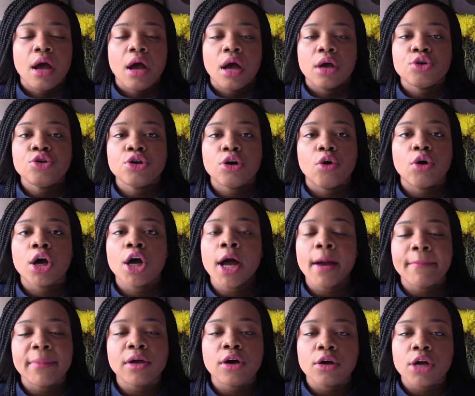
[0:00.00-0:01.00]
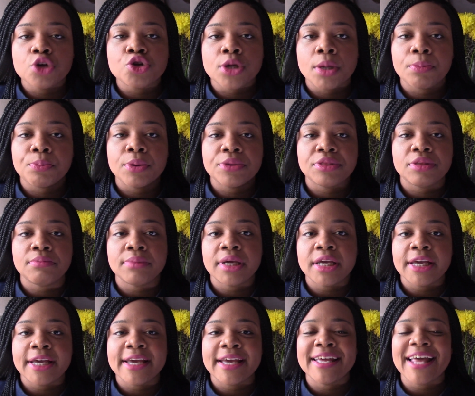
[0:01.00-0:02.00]
you know, coming on a trip with
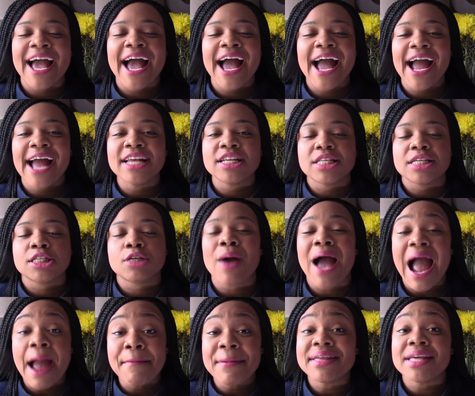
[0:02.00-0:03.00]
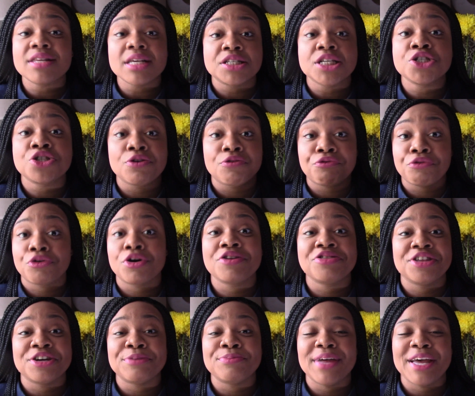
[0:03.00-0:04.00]
me. So I made a decision for
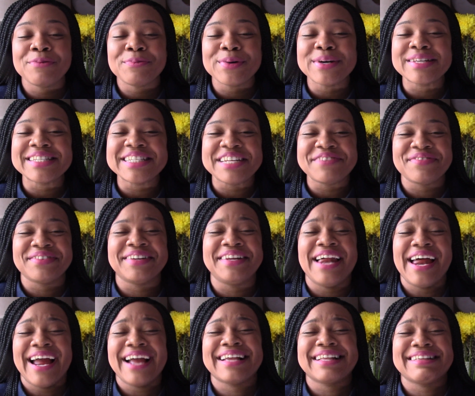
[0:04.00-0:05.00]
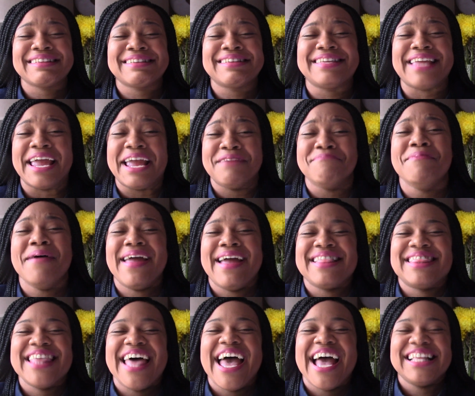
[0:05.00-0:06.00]
them. It wasn't even like they
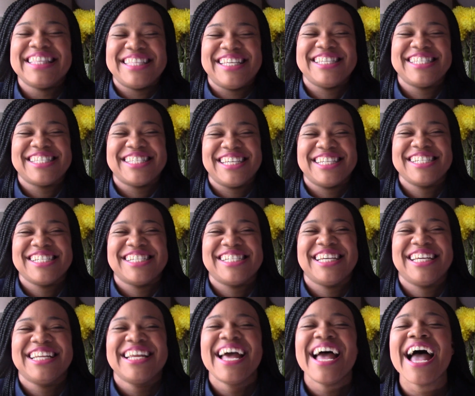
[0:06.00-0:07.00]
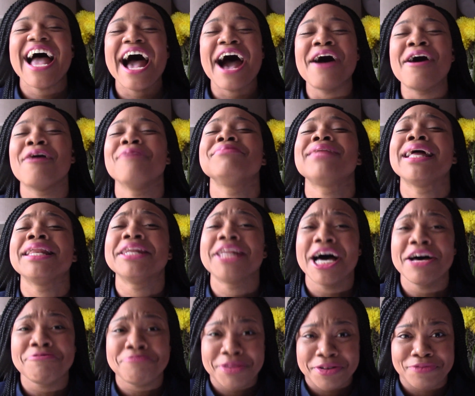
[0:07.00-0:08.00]
made that decision. I hope they
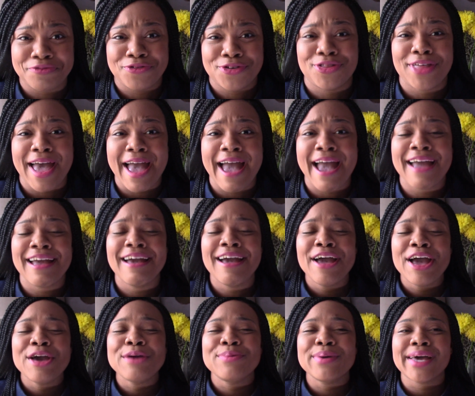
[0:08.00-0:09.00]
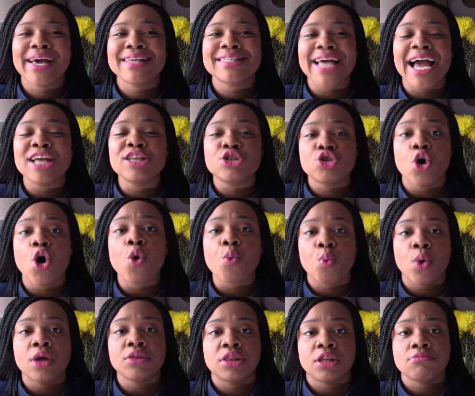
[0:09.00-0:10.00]
love me for that, because I don't
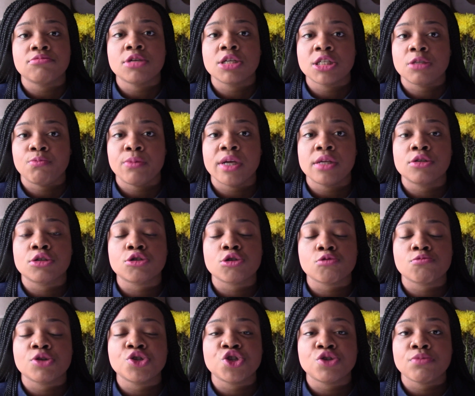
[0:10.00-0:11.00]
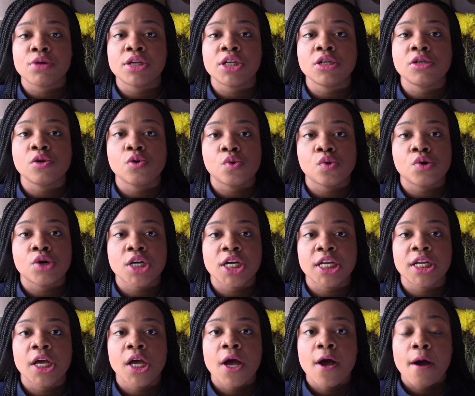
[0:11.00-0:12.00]
want them to spend so much money
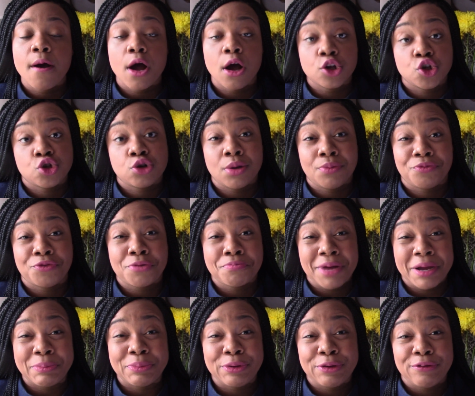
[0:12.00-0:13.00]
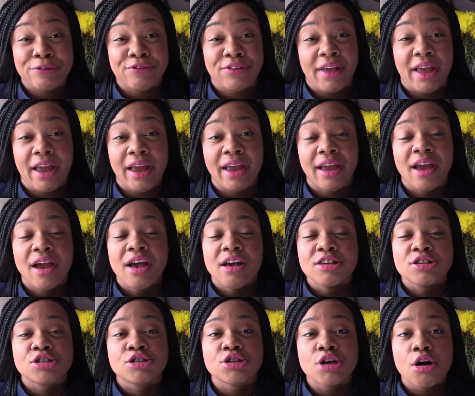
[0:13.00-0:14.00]
on a trip for my birthday.
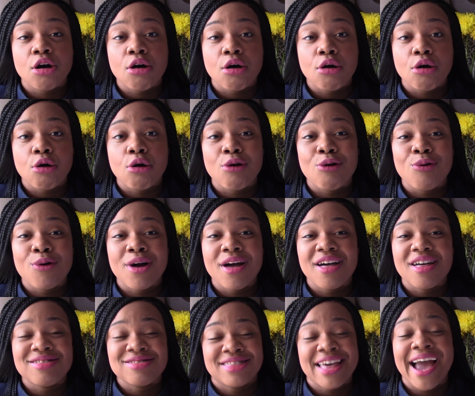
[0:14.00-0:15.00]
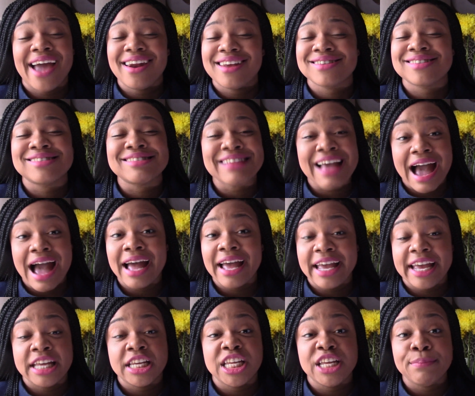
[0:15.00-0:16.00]
So that is
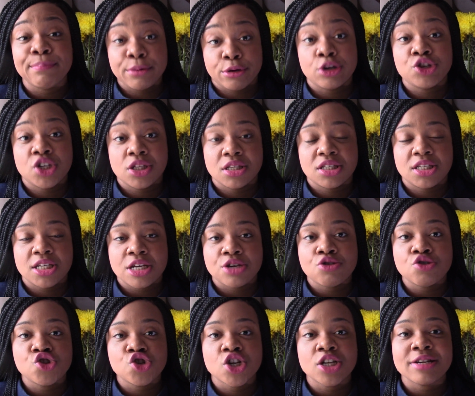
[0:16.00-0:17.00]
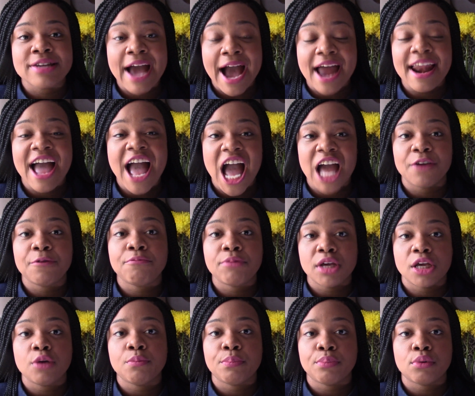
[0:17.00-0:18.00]
not an emergency. You should not have
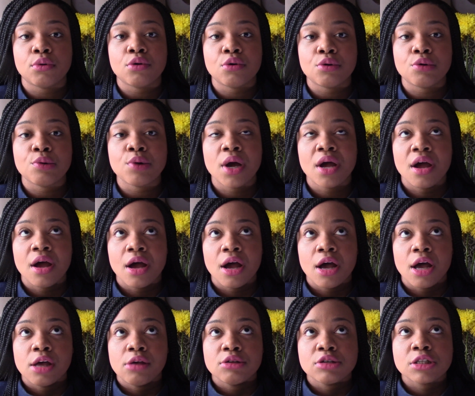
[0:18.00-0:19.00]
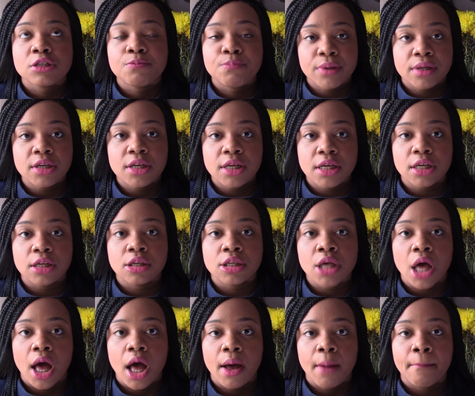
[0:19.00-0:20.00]
people spending
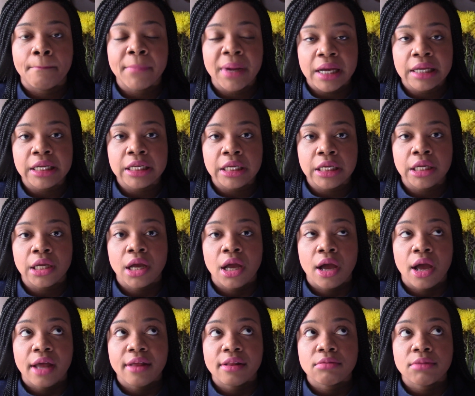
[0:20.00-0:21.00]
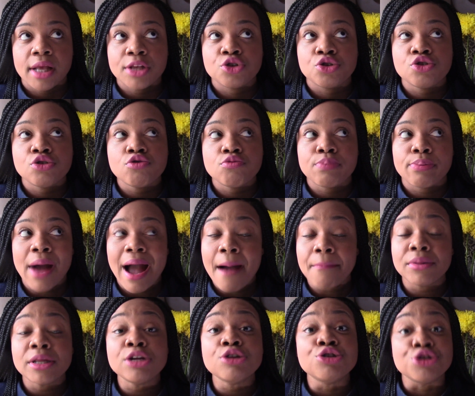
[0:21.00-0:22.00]
money that you
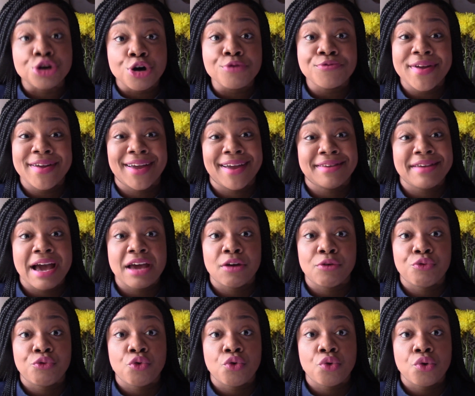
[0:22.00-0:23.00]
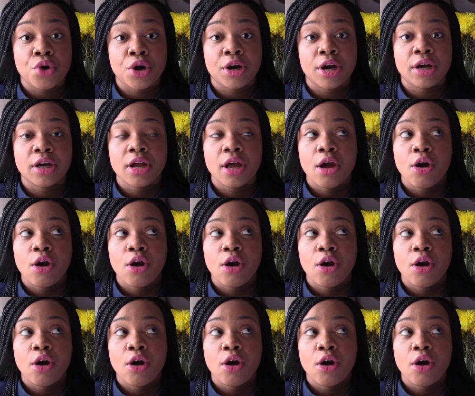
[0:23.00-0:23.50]
probably know they cannot afford